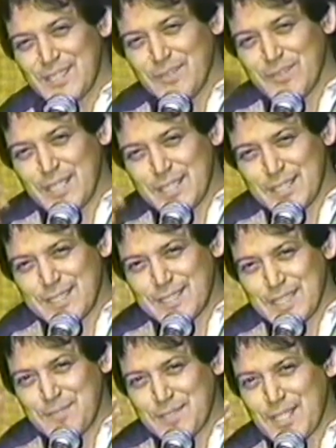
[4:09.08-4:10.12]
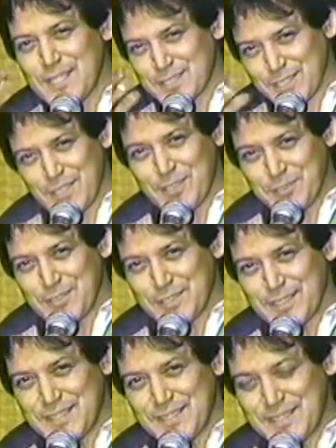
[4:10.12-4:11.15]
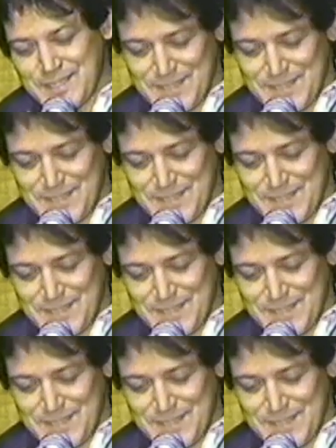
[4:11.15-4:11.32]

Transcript: You want to edit this tape, John, and start all over again?